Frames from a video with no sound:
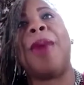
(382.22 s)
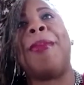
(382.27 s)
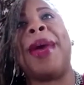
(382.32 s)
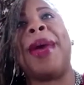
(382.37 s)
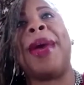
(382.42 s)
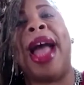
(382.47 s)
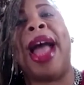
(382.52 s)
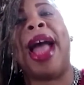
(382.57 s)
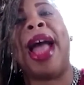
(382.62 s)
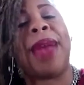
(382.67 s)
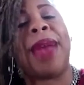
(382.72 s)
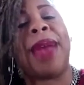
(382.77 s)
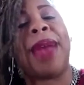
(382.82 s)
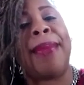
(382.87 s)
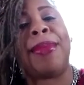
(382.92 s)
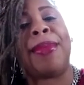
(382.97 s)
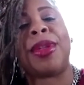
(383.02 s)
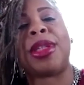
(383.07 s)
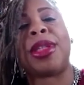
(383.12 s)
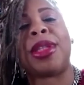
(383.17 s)
But
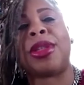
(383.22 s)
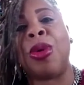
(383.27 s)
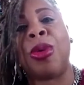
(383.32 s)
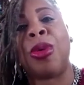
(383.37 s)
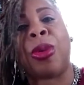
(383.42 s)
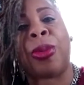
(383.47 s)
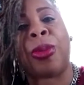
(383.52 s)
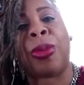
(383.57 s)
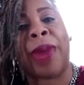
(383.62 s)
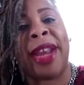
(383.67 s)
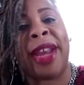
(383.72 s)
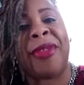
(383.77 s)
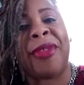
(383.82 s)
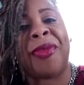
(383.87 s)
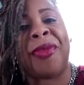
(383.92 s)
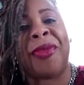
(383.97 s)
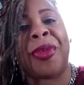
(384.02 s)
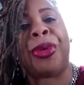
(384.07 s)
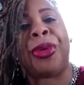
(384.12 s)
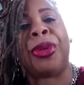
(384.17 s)
I'm so
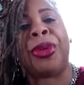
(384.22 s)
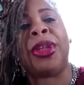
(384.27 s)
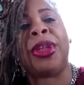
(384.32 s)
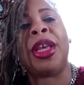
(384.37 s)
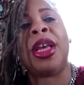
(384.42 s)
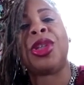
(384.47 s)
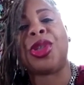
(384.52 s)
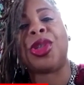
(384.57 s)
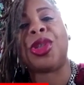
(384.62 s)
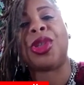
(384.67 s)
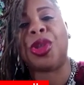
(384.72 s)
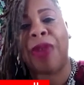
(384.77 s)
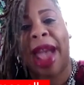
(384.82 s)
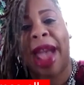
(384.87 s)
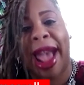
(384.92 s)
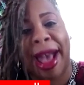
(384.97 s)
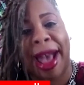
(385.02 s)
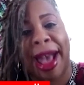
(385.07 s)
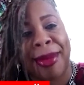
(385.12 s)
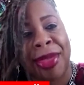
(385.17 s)
grateful to
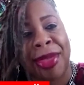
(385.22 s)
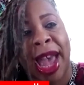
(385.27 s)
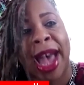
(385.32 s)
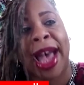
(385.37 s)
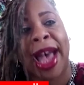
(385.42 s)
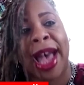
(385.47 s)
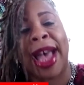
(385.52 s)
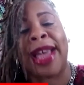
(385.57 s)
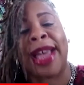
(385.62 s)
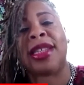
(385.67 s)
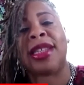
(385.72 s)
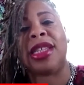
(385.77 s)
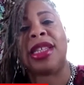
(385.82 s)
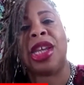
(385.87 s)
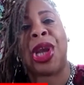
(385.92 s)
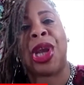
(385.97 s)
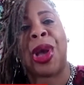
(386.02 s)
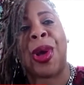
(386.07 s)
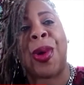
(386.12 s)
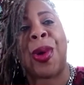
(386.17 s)
have that,
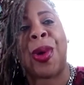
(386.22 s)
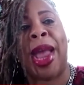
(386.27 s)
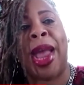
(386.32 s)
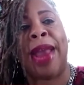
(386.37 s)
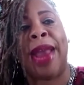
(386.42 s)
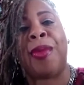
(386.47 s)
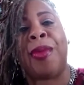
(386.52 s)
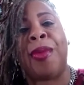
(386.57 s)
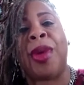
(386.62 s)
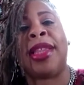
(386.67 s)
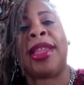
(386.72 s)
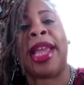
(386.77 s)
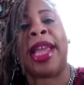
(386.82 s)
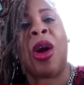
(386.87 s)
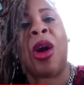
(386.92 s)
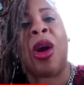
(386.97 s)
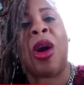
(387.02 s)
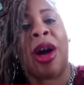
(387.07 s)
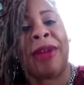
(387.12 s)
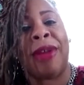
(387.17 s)
and what they
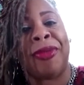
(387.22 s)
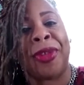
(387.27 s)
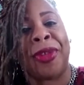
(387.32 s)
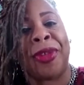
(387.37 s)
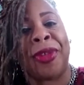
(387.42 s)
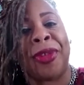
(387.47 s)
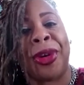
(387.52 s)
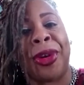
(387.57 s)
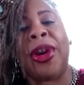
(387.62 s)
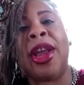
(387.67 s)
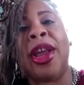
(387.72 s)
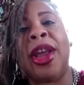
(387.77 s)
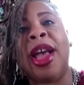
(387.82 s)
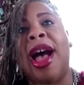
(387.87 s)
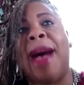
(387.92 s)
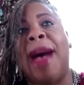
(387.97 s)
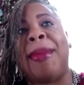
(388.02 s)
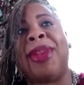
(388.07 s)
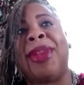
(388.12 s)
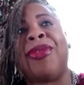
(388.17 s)
offer
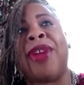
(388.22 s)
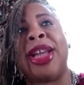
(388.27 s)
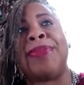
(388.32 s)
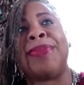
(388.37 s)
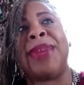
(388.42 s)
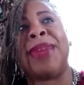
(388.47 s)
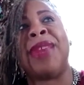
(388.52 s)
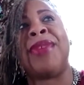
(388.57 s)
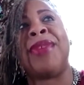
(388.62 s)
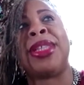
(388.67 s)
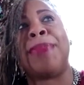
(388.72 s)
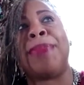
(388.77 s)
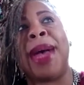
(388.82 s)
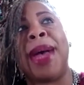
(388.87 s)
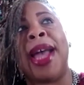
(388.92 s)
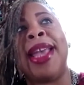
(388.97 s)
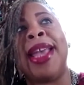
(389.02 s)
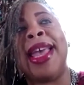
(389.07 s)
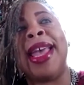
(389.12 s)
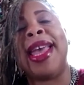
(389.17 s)
as far as benefits.
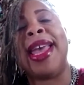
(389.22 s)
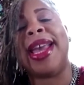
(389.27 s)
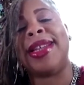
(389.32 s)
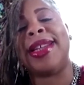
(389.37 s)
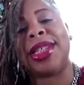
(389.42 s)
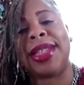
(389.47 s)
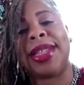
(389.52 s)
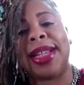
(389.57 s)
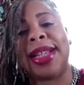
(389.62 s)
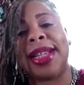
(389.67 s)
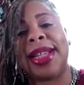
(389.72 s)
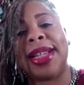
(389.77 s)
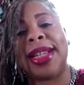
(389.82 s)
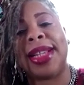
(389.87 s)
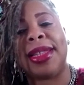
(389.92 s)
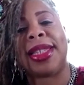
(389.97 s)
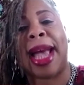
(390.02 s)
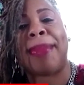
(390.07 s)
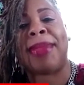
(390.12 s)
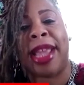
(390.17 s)
But it just
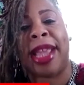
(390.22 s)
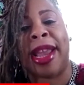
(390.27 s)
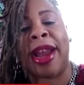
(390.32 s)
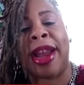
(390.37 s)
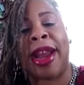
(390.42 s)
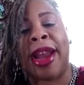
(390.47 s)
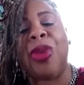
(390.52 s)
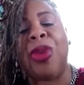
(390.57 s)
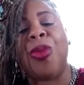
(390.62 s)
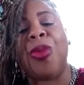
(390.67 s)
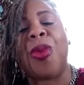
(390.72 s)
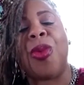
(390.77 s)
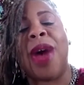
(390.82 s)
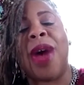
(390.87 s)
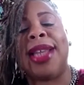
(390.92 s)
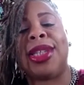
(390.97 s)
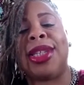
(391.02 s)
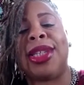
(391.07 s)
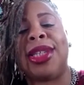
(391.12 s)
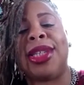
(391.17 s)
doesn't stop there. You
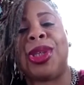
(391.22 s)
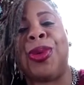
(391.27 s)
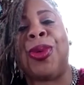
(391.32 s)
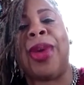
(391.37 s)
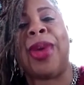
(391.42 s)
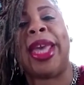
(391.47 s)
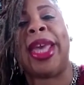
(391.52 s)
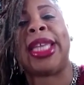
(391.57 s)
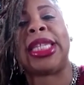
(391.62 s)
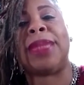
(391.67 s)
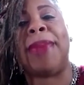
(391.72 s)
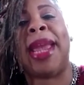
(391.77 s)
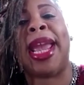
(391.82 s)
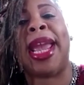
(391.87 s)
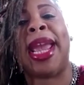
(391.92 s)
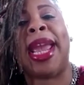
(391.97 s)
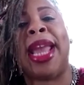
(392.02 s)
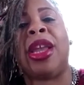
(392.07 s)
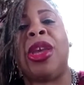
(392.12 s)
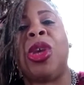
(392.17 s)
want to
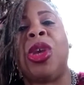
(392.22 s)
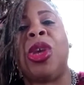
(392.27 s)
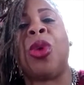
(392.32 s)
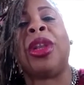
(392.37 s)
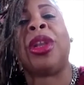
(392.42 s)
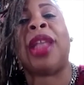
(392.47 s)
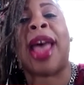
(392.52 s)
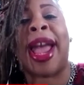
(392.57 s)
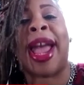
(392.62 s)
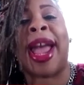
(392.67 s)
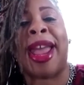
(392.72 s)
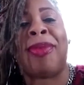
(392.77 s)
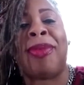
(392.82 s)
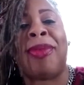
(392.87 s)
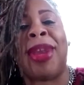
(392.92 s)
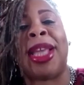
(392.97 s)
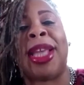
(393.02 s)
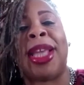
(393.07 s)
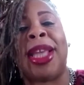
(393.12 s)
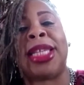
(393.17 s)
expand your life
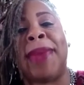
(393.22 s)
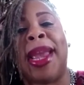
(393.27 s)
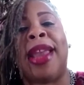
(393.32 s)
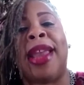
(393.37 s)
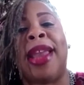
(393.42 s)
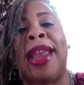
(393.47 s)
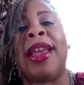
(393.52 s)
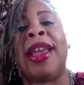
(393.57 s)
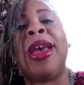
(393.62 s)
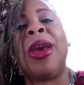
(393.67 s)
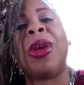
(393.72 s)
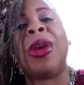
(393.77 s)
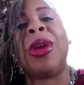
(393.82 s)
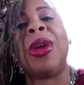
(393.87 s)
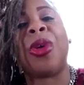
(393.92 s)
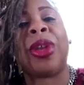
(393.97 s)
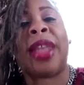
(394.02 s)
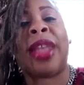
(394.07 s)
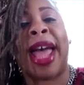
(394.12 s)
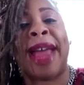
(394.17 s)
and expand
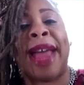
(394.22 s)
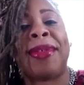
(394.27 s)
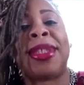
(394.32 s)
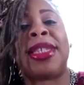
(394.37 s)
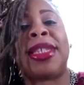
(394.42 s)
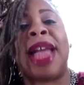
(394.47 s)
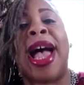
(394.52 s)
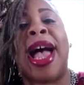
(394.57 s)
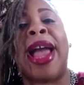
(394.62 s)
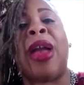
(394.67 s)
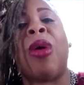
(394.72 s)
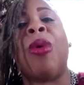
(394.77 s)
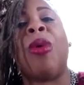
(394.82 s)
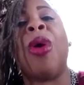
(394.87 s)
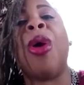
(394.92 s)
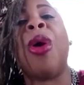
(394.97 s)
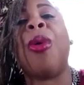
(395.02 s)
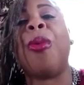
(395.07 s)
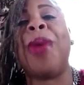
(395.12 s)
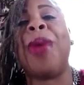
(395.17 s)
your lifestyle
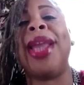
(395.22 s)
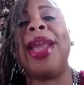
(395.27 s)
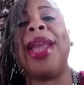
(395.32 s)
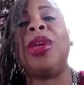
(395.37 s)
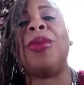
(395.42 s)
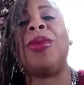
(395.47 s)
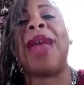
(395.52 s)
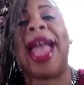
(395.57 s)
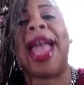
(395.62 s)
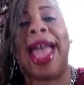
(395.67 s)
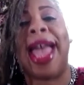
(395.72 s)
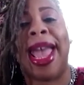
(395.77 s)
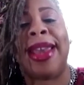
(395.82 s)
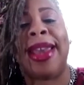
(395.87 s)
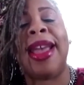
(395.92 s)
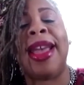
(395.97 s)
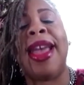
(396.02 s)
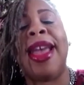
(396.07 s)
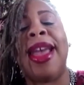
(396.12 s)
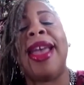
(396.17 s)
when you can,
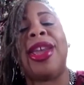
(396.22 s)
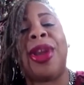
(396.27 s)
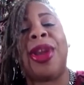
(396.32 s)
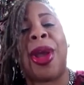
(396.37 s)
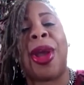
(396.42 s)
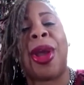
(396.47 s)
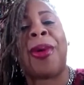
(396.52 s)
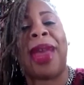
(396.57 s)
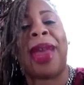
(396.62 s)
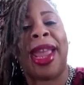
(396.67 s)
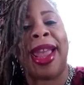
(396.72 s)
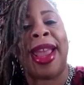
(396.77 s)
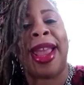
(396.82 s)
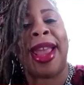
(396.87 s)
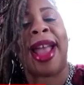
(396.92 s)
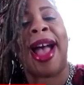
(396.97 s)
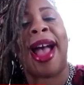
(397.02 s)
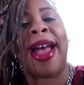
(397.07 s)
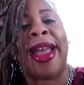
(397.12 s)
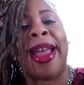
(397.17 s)
and
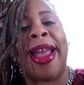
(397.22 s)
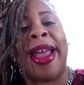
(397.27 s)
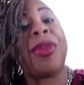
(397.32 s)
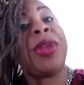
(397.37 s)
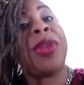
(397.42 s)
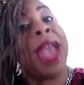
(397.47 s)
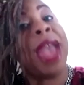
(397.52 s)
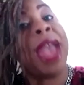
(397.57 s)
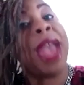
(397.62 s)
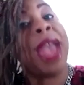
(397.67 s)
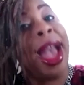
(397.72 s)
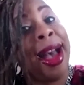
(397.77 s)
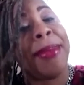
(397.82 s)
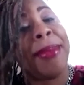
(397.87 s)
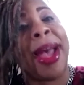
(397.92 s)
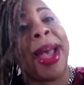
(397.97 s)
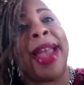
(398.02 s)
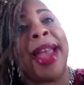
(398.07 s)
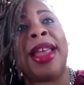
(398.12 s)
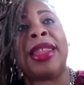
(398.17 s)

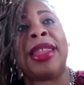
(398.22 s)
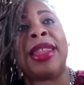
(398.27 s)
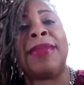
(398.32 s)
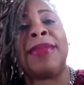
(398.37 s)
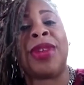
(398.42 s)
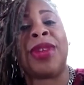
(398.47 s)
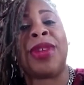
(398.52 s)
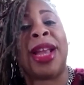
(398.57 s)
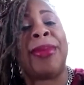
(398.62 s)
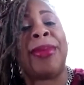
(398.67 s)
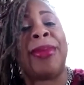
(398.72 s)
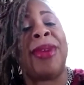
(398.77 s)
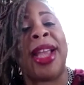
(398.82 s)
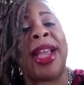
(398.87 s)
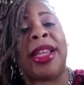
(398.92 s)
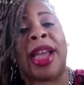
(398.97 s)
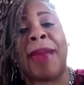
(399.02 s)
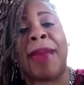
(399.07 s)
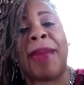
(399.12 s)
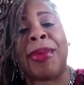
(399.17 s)
my other Mr. and I, we've
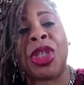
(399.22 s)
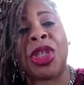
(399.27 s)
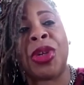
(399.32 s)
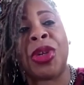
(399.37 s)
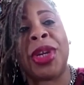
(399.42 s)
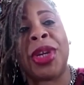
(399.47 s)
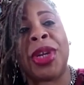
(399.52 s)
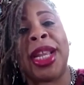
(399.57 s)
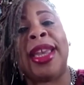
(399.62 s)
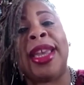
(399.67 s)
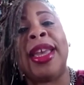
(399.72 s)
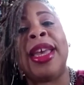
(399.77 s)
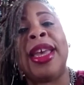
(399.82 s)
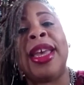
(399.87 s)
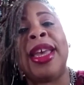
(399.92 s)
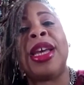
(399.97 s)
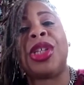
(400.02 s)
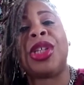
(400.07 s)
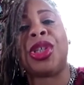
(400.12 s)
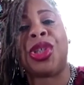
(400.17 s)
had the opportunity
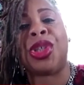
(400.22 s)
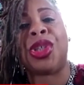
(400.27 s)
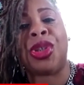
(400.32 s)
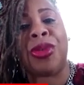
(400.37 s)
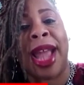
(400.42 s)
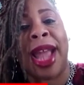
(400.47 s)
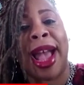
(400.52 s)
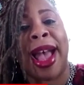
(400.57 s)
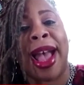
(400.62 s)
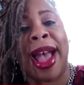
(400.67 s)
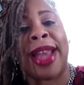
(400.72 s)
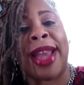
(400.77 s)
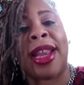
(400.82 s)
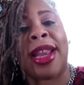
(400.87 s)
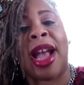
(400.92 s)
to do that.